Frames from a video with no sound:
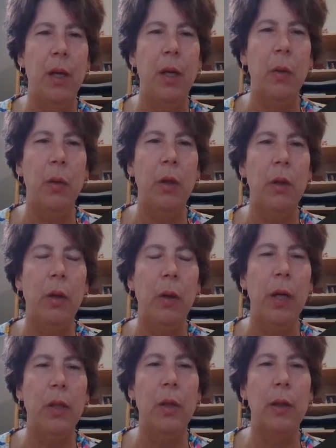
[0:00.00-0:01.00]
You're
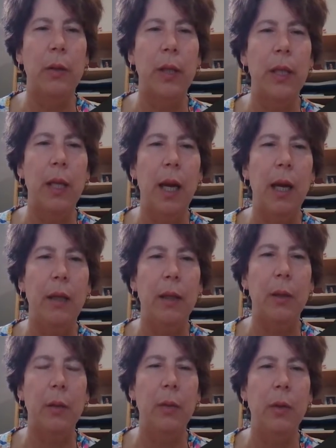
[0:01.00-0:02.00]
going to look at the
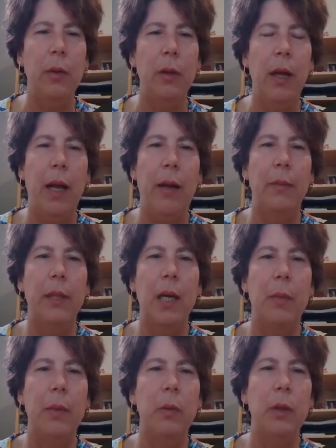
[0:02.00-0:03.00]
echo,
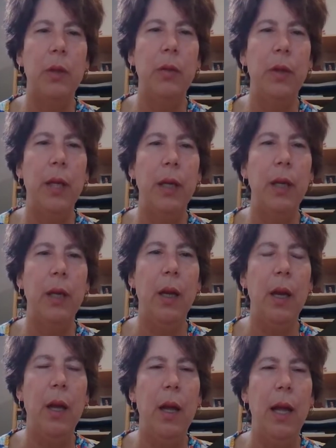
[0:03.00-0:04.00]
tell me what you think,
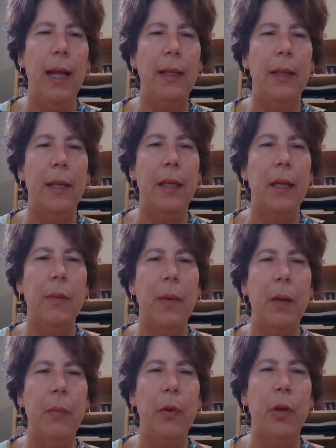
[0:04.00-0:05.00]
and then come
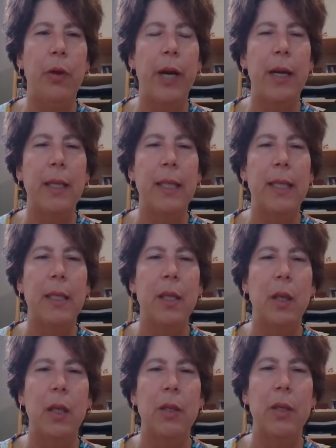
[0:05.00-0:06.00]
up with your
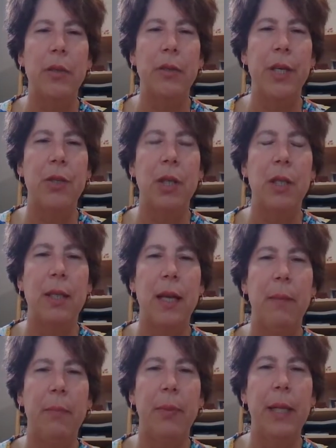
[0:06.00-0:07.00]
anesthesia considerations
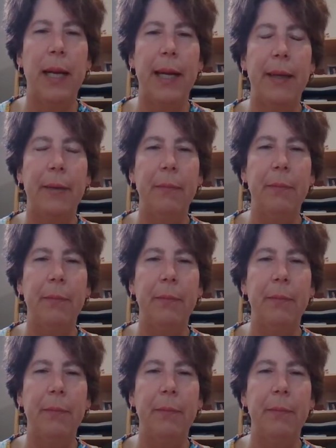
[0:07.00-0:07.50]
and plan.